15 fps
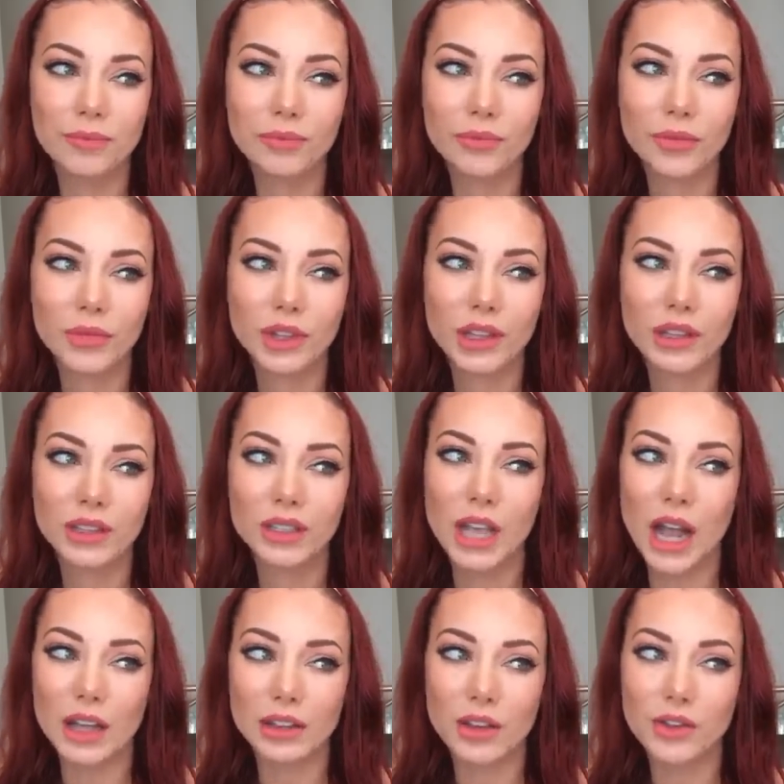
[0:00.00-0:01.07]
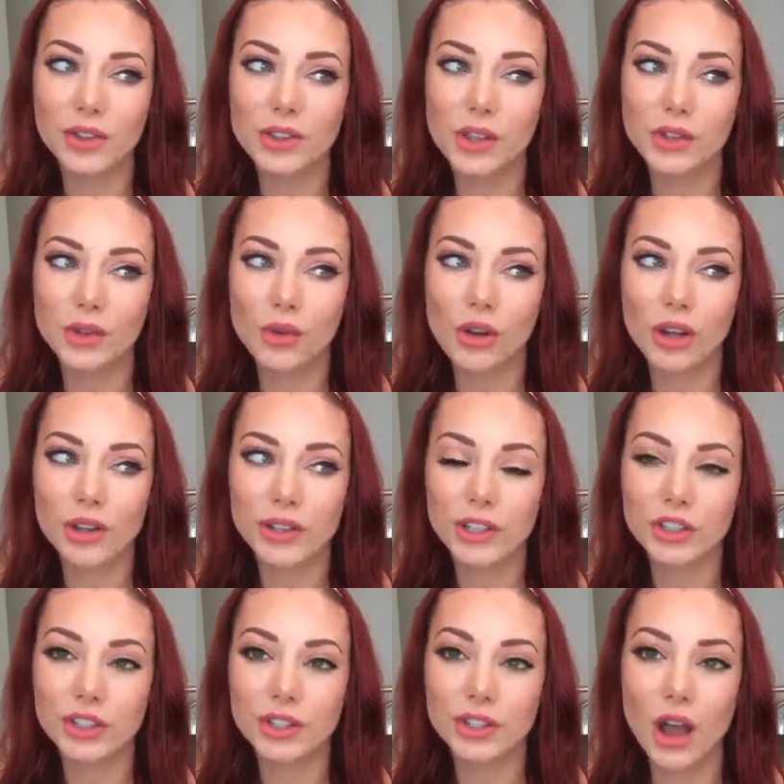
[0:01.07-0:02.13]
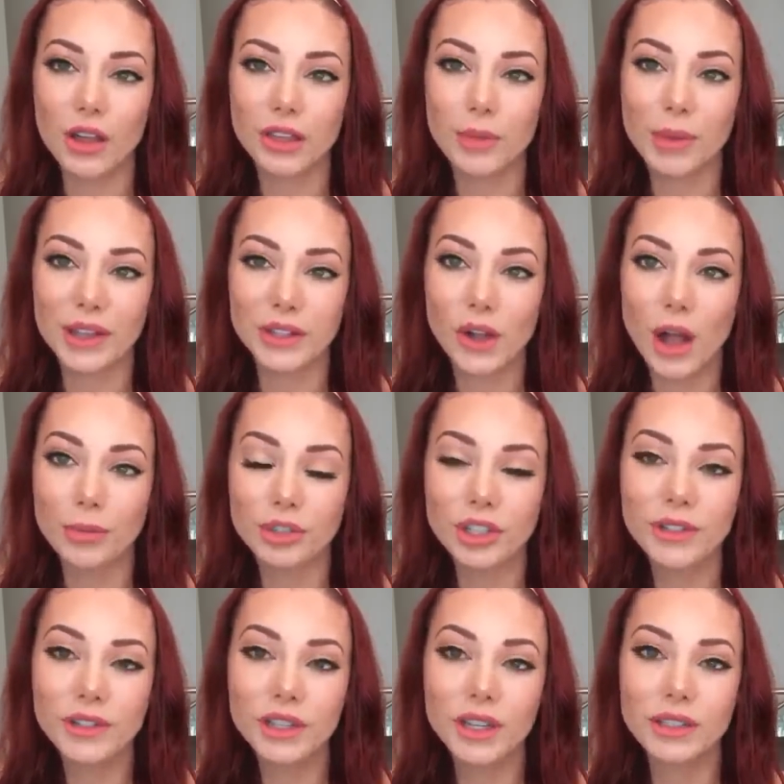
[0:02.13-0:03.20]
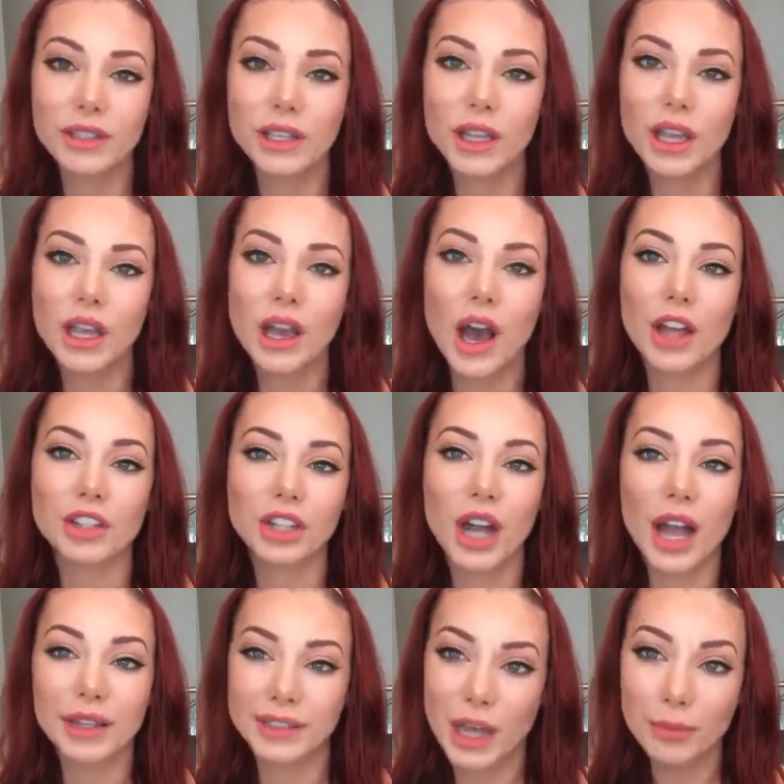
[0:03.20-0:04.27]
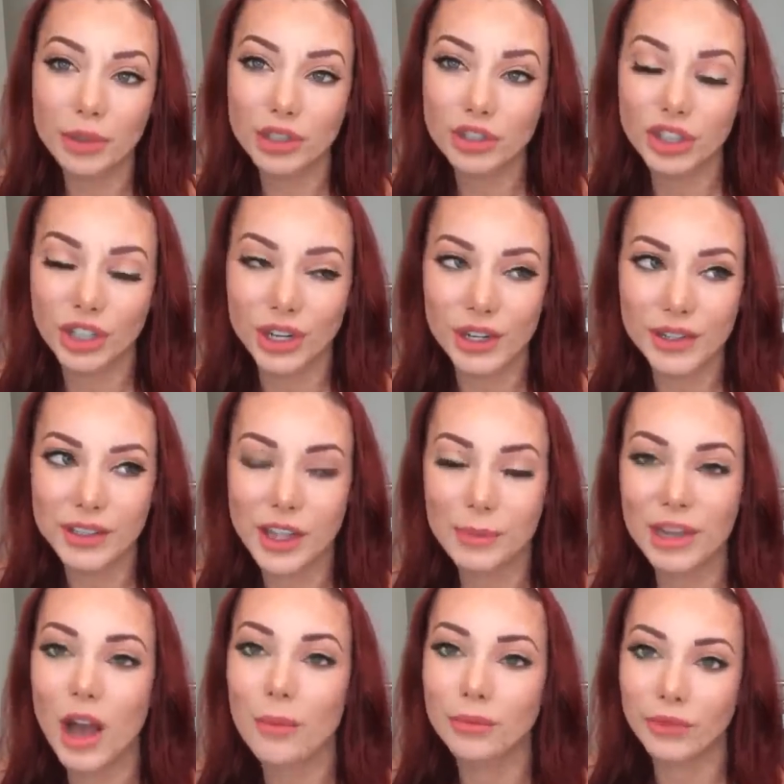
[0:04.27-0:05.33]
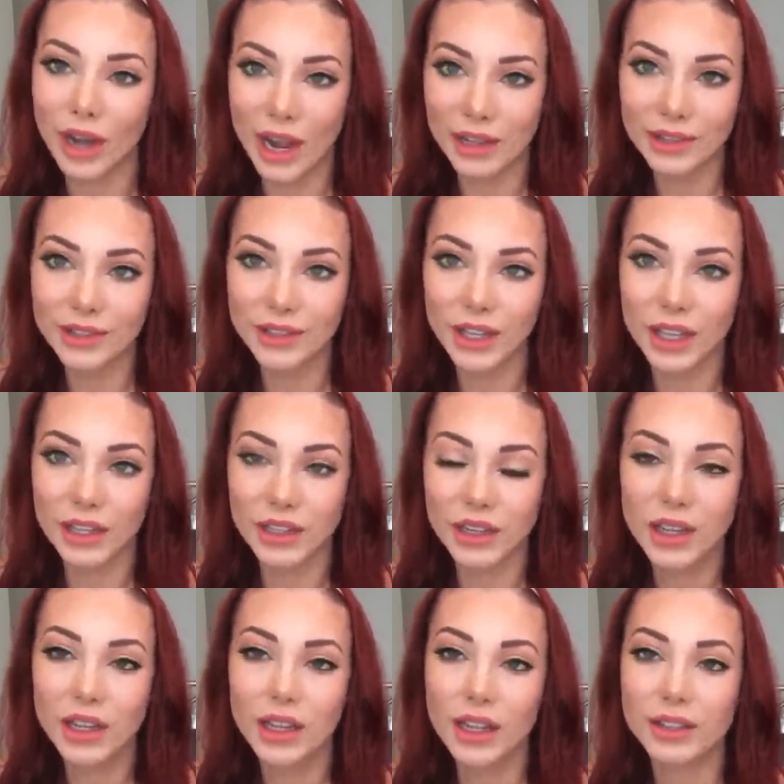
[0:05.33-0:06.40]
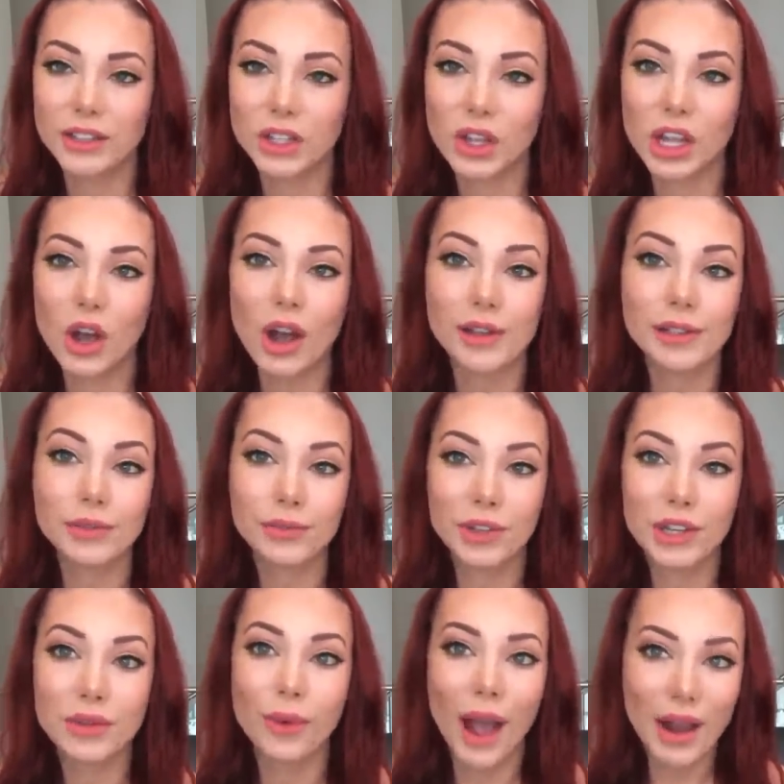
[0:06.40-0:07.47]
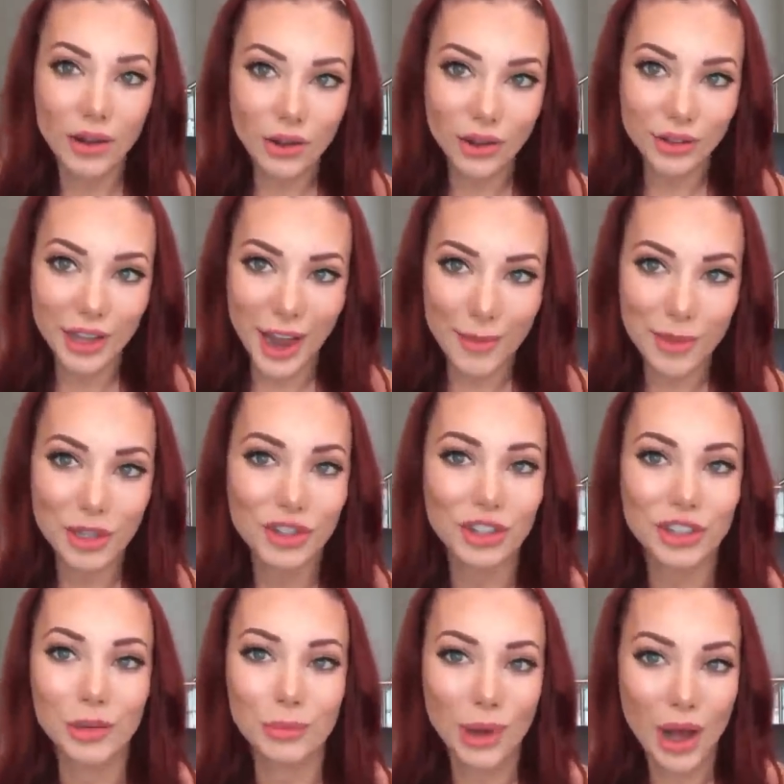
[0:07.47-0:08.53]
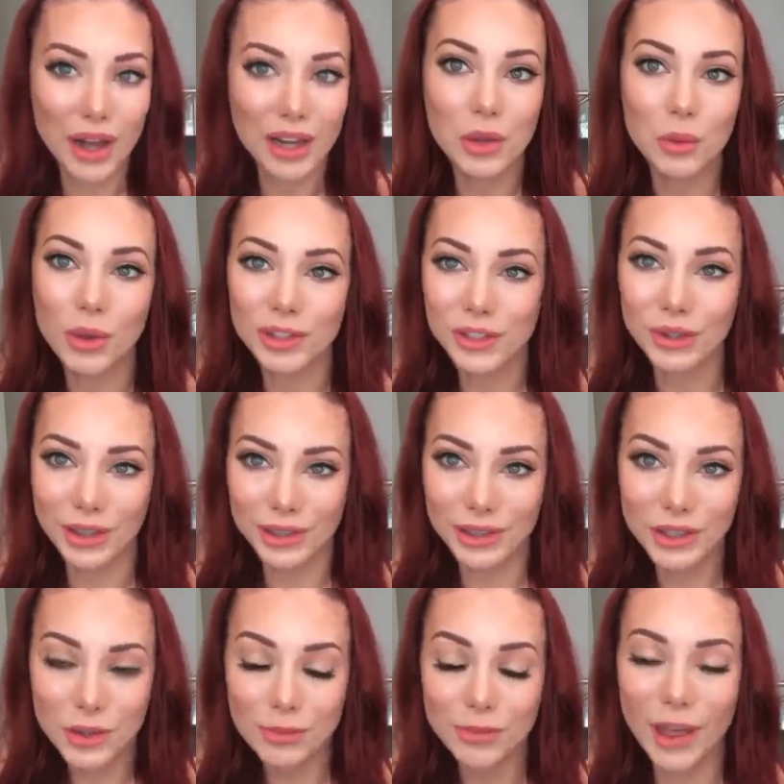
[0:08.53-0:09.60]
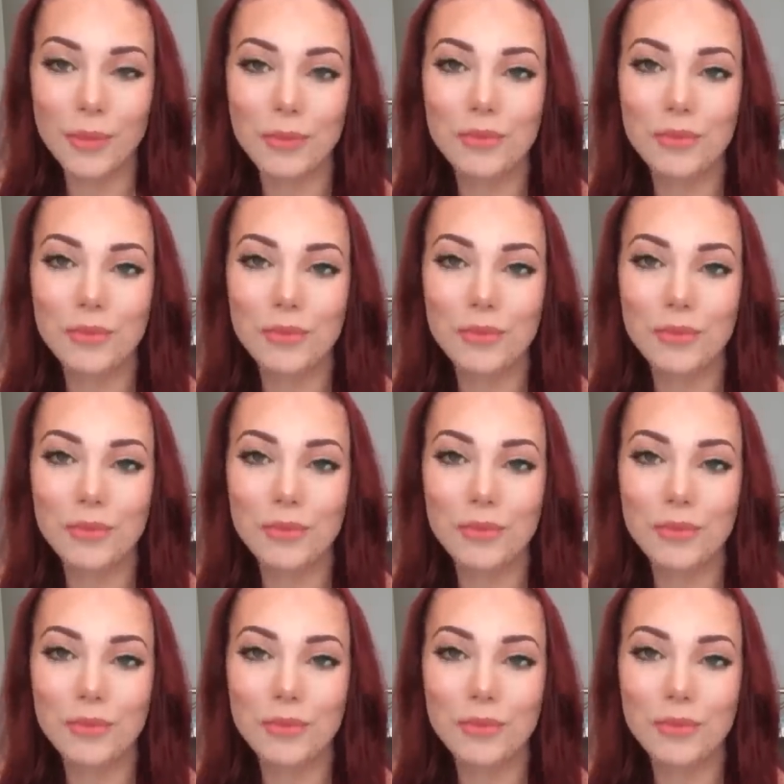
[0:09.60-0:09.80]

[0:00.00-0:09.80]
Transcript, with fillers: yeah, those, those oils are just not the best options because under high temperatures, they become rancid. And so they cause free radical damage in your body once you consume them.